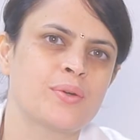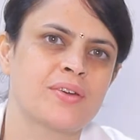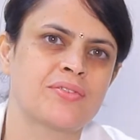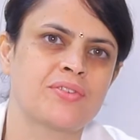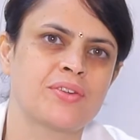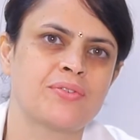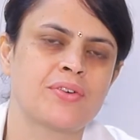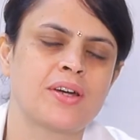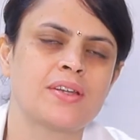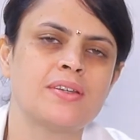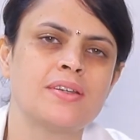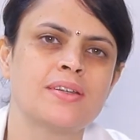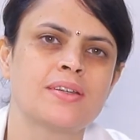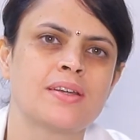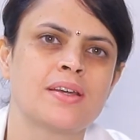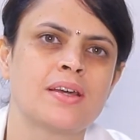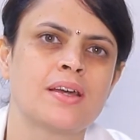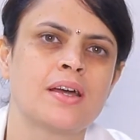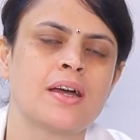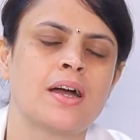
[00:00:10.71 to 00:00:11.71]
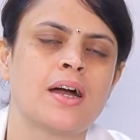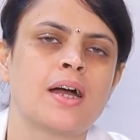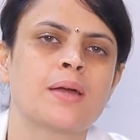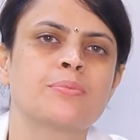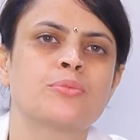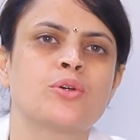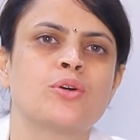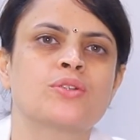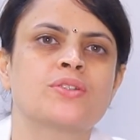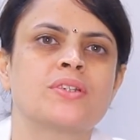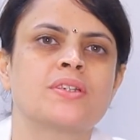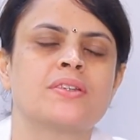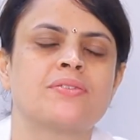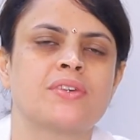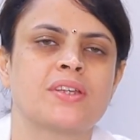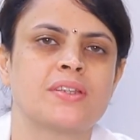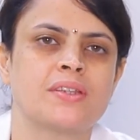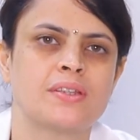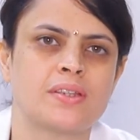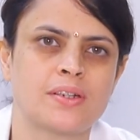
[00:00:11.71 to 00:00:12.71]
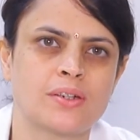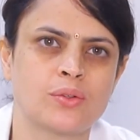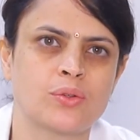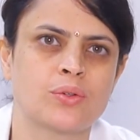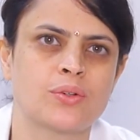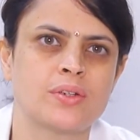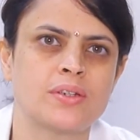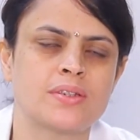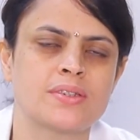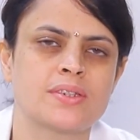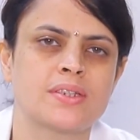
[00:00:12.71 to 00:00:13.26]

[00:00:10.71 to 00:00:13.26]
everyone, I'm Dr. Nivedita Kaul,